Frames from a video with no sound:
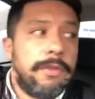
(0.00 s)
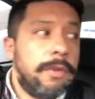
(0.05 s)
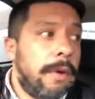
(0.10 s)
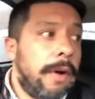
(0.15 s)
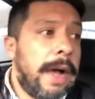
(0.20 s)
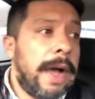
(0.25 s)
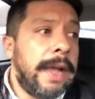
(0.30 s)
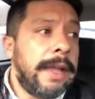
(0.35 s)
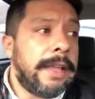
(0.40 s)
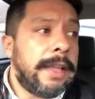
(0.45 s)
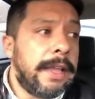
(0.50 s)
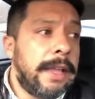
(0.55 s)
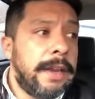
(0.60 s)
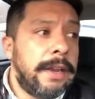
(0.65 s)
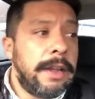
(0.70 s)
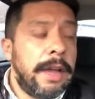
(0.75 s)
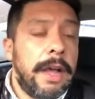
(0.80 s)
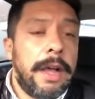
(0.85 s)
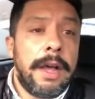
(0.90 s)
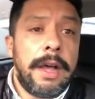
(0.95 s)

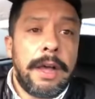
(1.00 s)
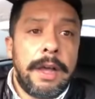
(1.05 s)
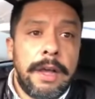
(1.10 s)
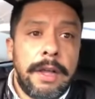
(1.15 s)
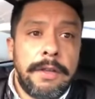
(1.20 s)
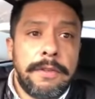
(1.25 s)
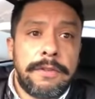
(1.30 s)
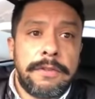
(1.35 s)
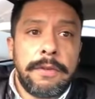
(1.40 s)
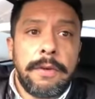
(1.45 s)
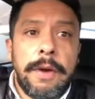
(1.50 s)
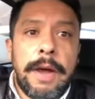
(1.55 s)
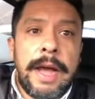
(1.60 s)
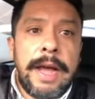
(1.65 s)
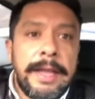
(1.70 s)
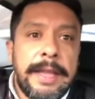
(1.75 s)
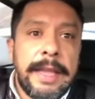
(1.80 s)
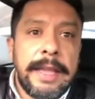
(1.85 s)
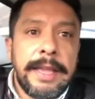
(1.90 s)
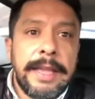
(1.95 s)

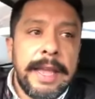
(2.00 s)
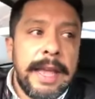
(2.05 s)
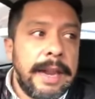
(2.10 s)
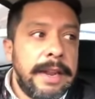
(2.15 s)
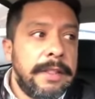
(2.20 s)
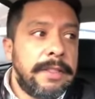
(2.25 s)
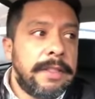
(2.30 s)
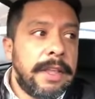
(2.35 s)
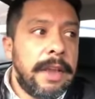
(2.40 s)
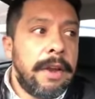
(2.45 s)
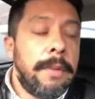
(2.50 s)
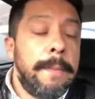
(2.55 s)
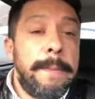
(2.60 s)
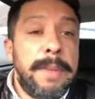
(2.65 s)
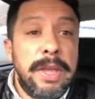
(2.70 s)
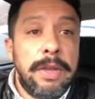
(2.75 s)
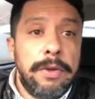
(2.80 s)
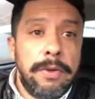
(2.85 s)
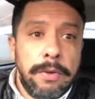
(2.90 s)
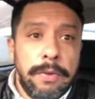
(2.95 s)
I can get their
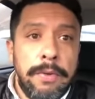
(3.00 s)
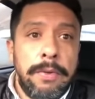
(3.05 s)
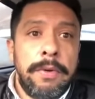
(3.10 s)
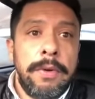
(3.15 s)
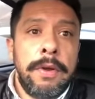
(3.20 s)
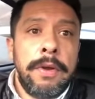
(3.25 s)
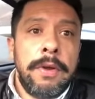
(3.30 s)
view